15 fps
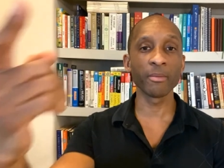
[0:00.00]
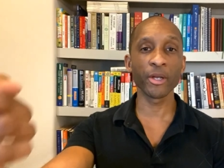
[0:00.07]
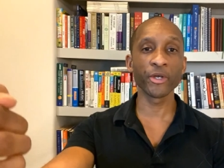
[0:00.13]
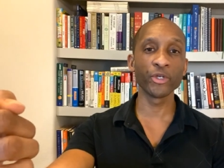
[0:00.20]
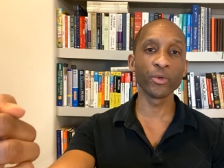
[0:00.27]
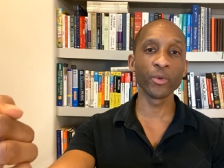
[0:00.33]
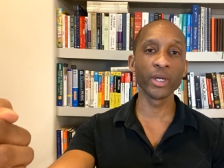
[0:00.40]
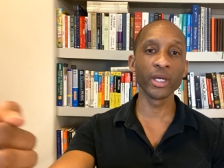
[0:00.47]

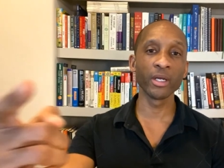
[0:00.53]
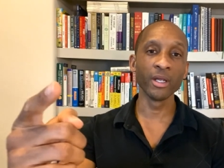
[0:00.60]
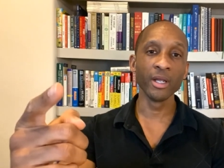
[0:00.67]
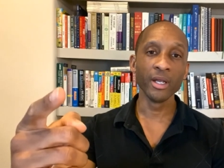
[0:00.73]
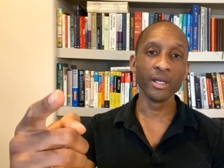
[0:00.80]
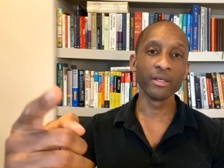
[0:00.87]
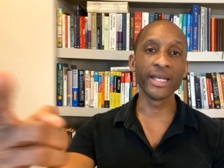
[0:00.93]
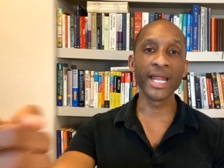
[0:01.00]
about doing
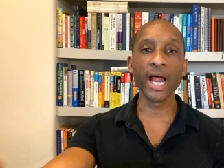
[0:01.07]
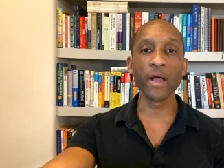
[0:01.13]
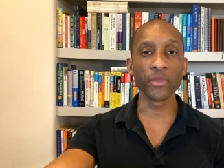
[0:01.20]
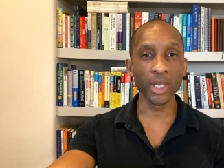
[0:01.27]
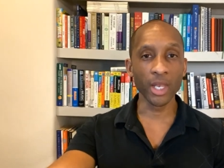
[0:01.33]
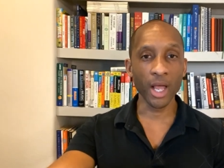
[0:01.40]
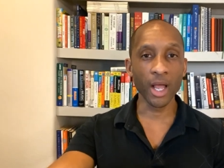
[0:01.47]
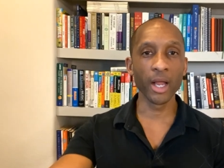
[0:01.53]
down
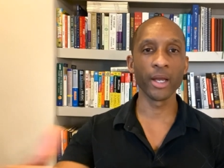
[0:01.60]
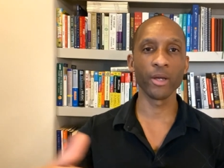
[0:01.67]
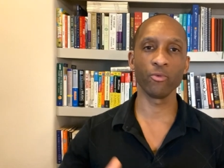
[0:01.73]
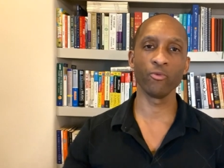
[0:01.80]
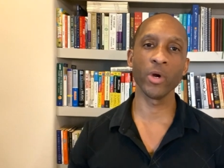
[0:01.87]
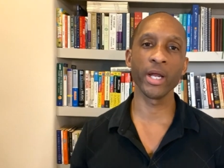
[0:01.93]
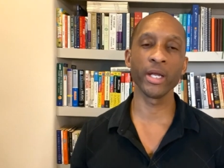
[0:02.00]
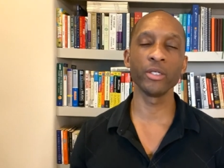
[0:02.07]
the line,
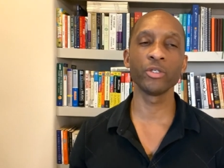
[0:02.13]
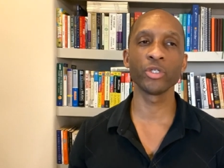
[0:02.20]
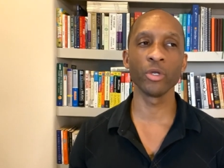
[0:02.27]
right?